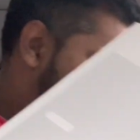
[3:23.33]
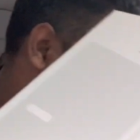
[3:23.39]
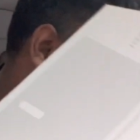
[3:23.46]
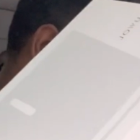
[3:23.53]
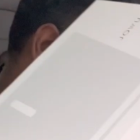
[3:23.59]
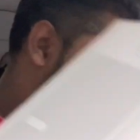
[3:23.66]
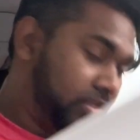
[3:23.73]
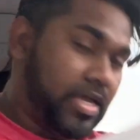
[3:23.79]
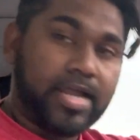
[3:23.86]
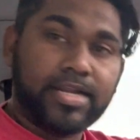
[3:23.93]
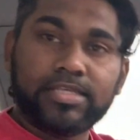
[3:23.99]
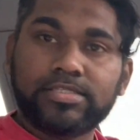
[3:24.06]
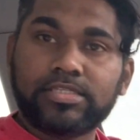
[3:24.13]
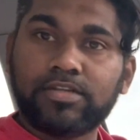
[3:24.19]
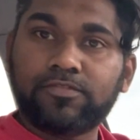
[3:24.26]
So that
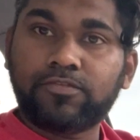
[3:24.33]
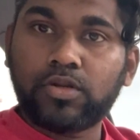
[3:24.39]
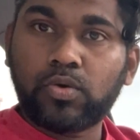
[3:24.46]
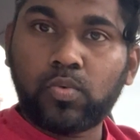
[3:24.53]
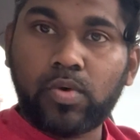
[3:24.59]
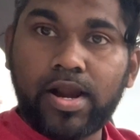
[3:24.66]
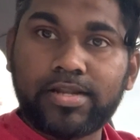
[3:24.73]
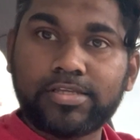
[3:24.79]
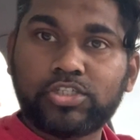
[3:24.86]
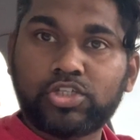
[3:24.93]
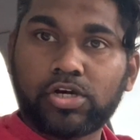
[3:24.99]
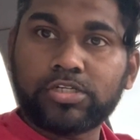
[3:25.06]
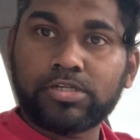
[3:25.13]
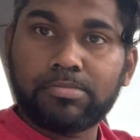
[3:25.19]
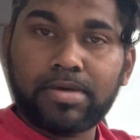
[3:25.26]
is it for the wireless
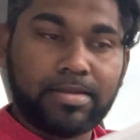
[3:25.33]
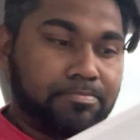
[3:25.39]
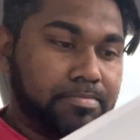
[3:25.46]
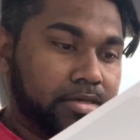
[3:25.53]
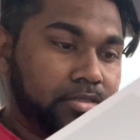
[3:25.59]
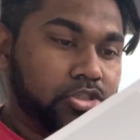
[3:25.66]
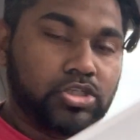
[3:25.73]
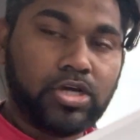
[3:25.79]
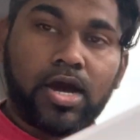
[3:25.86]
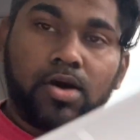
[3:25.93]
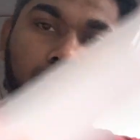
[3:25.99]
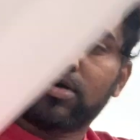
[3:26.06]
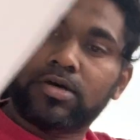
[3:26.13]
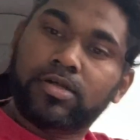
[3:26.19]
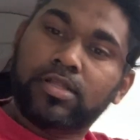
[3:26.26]
charger mat by
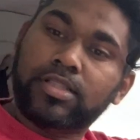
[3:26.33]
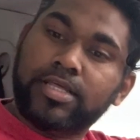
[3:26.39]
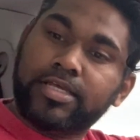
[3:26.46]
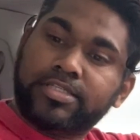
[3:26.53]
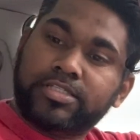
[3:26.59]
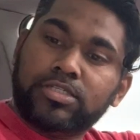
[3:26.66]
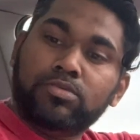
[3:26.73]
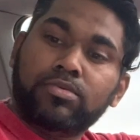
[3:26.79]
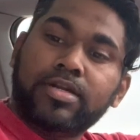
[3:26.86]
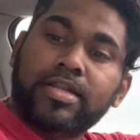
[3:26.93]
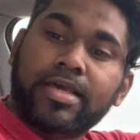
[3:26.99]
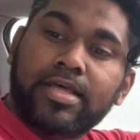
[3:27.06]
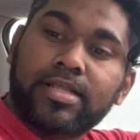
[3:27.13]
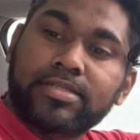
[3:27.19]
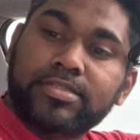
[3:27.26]
Jawa. Let's see
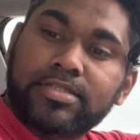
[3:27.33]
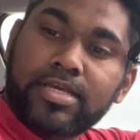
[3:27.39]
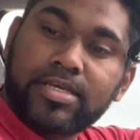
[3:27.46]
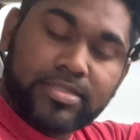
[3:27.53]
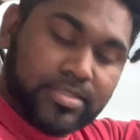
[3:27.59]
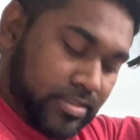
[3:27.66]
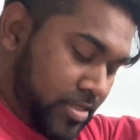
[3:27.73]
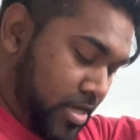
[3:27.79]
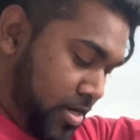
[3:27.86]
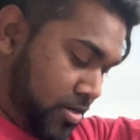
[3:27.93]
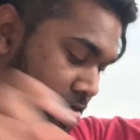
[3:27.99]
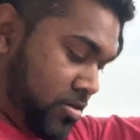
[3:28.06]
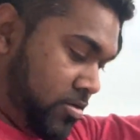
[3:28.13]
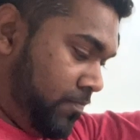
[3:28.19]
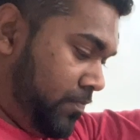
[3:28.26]
what else they
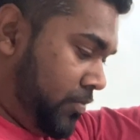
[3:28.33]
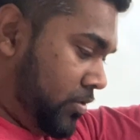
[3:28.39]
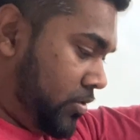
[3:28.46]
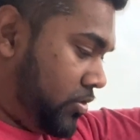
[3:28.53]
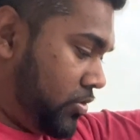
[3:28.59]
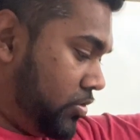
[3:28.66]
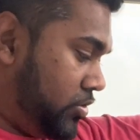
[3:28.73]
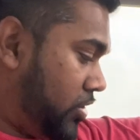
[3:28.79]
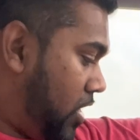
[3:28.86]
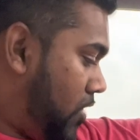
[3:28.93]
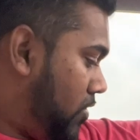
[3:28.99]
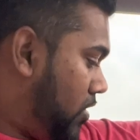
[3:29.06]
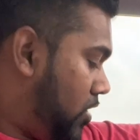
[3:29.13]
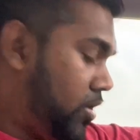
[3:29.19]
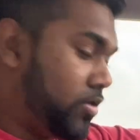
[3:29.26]
sent. So
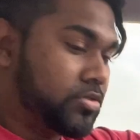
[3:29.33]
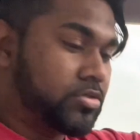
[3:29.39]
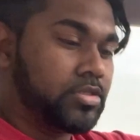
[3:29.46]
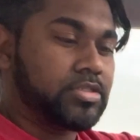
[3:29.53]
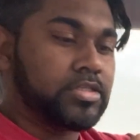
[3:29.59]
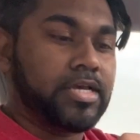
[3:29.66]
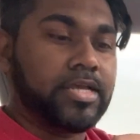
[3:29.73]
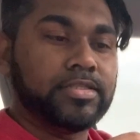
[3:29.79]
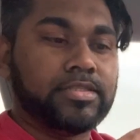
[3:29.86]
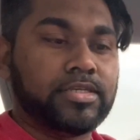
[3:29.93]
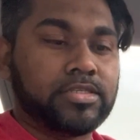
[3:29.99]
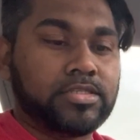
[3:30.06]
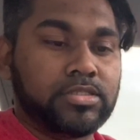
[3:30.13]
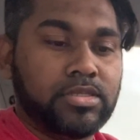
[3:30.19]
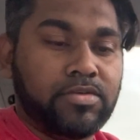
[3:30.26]
Jawa also sent
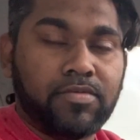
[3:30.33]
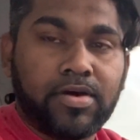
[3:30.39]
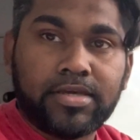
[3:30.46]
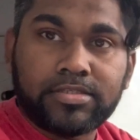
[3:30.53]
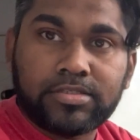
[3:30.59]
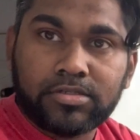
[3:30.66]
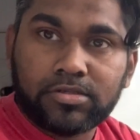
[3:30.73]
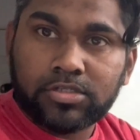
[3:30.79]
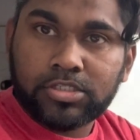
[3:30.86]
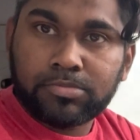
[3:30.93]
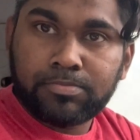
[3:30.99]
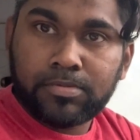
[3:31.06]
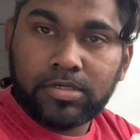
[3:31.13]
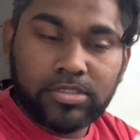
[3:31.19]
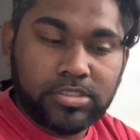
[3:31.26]
this device there. It's
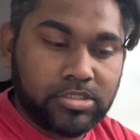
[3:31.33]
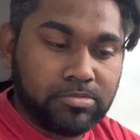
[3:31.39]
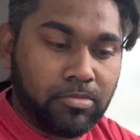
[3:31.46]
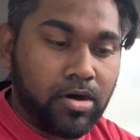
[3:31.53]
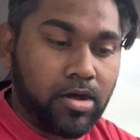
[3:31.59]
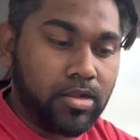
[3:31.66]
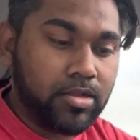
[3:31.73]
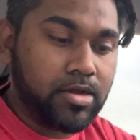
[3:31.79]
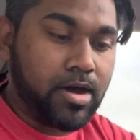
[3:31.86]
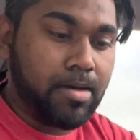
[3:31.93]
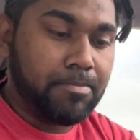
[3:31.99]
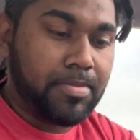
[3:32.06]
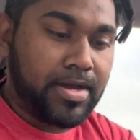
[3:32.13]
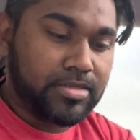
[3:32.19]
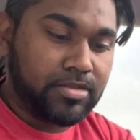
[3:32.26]
a pretty small
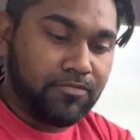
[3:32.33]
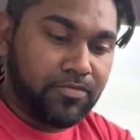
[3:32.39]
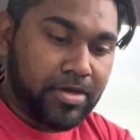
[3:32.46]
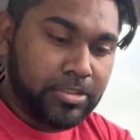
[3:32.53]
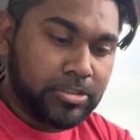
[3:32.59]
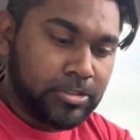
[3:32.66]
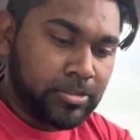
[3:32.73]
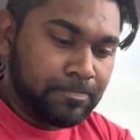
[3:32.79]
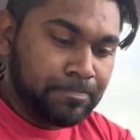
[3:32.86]
compact device.